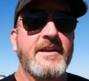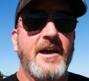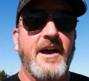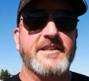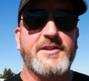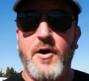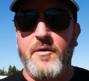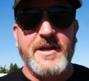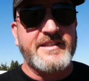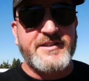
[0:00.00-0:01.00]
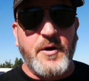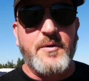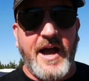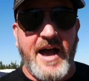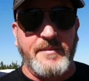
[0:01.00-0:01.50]
Uh, so it's so
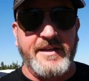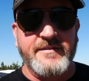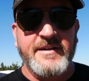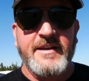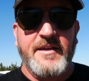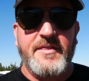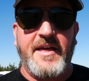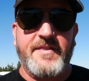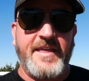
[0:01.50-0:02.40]
common that,